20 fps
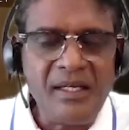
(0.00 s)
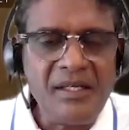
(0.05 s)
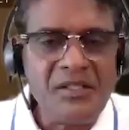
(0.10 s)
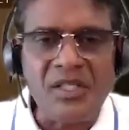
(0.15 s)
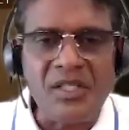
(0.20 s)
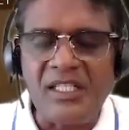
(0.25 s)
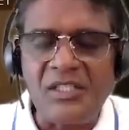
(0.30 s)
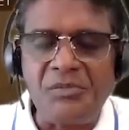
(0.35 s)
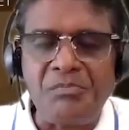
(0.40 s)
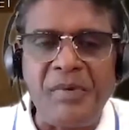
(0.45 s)

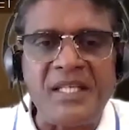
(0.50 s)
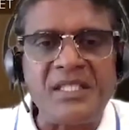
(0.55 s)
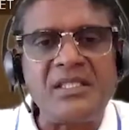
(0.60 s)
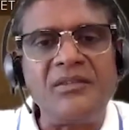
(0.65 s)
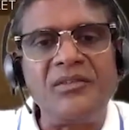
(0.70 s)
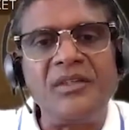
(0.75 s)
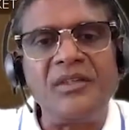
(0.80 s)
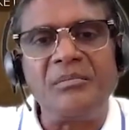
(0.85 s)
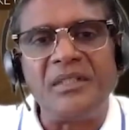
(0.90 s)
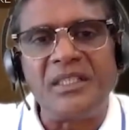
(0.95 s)
So it's best
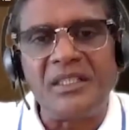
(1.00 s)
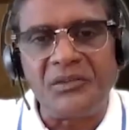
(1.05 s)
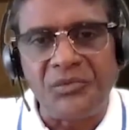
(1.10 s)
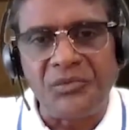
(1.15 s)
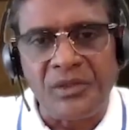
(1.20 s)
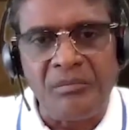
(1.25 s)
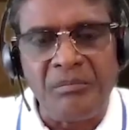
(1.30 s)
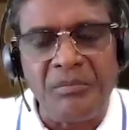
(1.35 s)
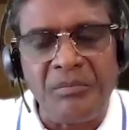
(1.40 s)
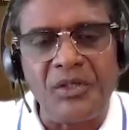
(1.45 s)
of the
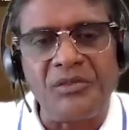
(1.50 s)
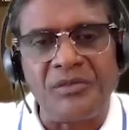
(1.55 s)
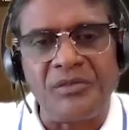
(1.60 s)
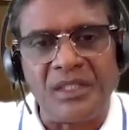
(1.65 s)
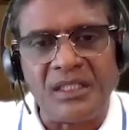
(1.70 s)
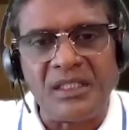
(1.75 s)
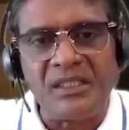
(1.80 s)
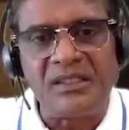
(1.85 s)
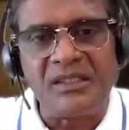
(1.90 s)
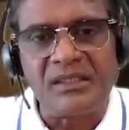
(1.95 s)
both
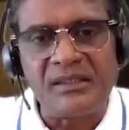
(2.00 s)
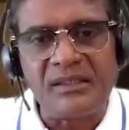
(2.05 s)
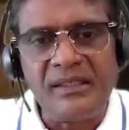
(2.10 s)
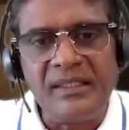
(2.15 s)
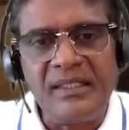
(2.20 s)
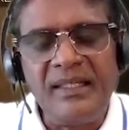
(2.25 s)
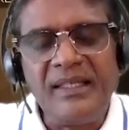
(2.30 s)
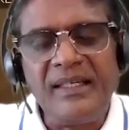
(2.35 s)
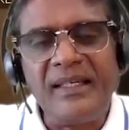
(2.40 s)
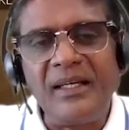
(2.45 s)
worlds.
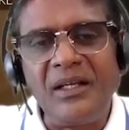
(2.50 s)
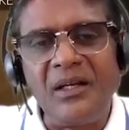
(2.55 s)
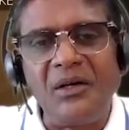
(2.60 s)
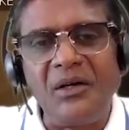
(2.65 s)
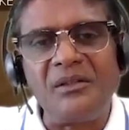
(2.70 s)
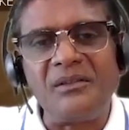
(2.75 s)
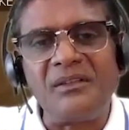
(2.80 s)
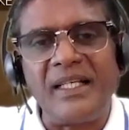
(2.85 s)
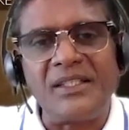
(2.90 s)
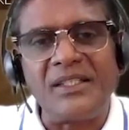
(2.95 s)

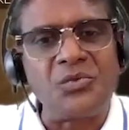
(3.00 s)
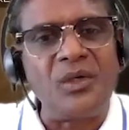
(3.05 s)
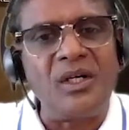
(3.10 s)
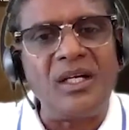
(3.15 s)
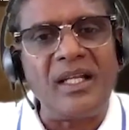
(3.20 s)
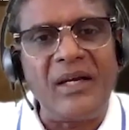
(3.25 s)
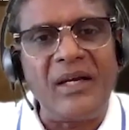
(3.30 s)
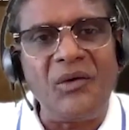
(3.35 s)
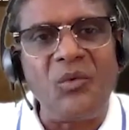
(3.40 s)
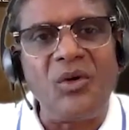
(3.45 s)
That's
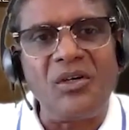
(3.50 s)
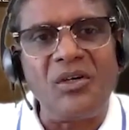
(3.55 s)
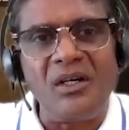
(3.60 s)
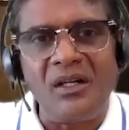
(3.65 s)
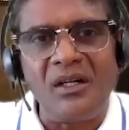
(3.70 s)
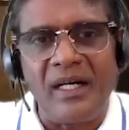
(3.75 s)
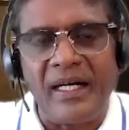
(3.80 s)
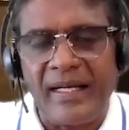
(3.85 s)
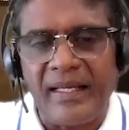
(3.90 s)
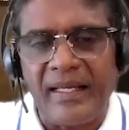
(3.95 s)
what I
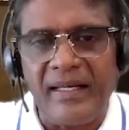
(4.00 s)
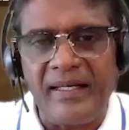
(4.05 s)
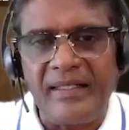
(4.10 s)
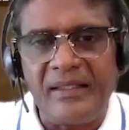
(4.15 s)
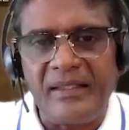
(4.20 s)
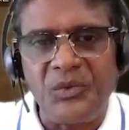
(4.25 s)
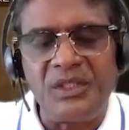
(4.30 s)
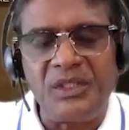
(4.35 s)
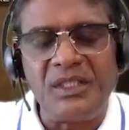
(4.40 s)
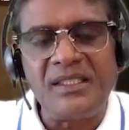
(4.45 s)
wanted to
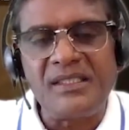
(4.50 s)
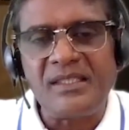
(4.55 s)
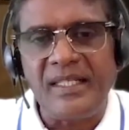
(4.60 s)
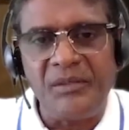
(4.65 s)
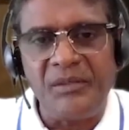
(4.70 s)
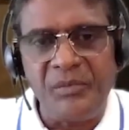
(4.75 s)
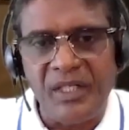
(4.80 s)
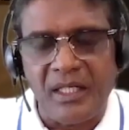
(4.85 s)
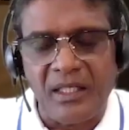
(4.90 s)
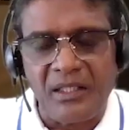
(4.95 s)
highlight. With this,
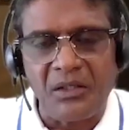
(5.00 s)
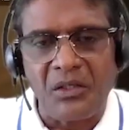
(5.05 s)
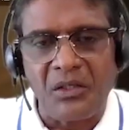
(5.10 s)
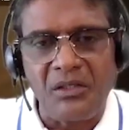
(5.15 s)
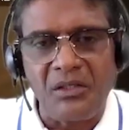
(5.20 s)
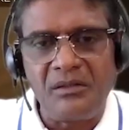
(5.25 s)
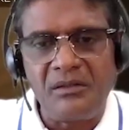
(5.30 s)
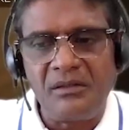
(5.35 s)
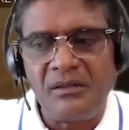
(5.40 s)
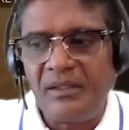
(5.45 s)
let me
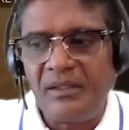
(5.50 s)
conclude.